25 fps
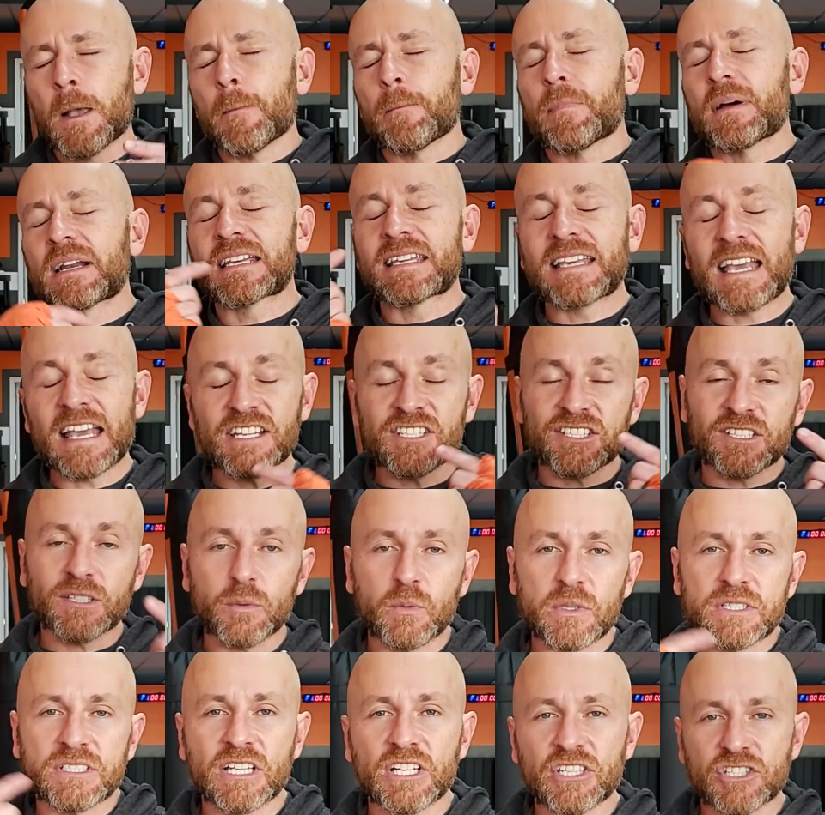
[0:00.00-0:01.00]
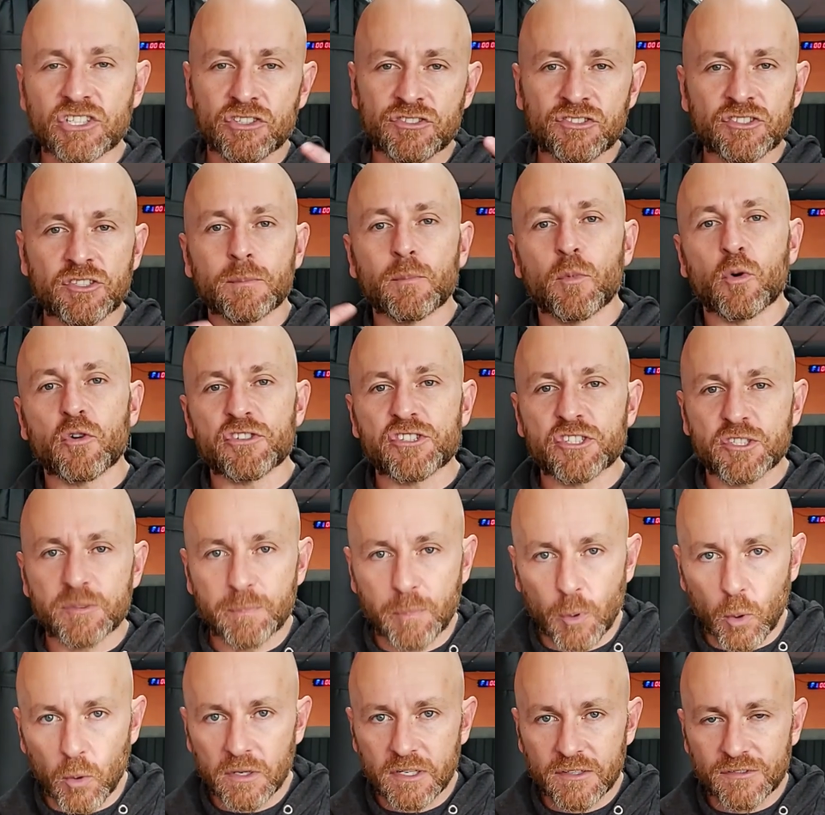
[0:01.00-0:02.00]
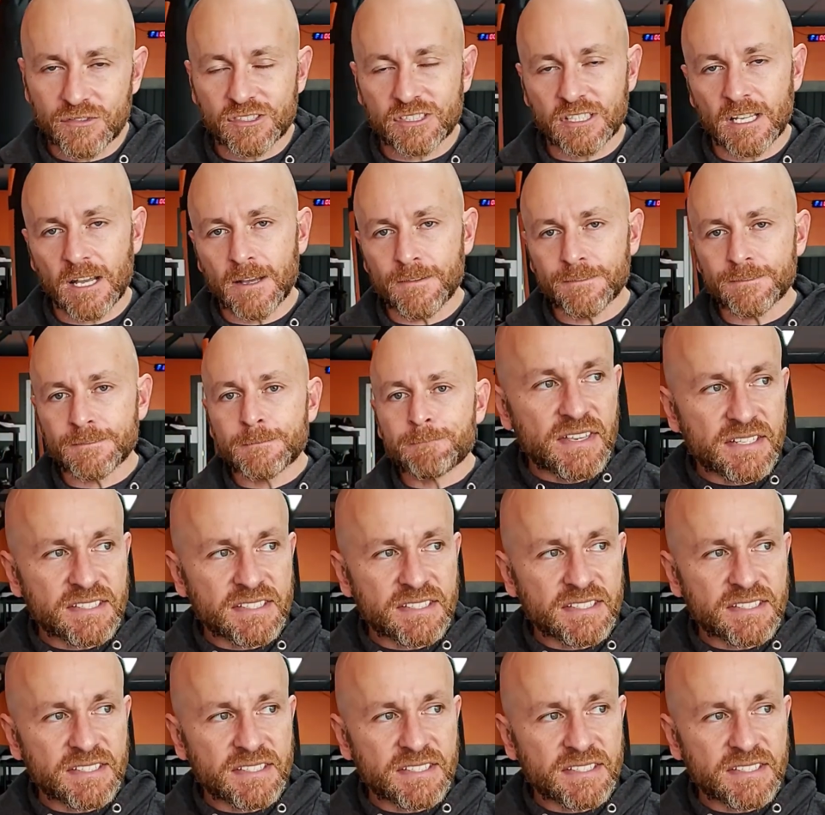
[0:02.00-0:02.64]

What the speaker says: but occasionally we touch on some more sportive stuff.